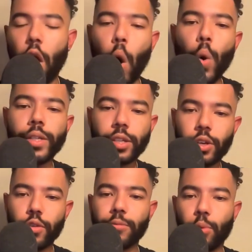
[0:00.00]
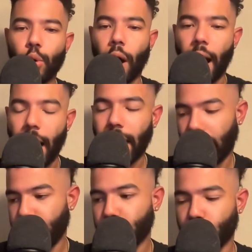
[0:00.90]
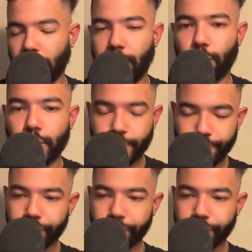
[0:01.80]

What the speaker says: Always could use more high-leverage relievers.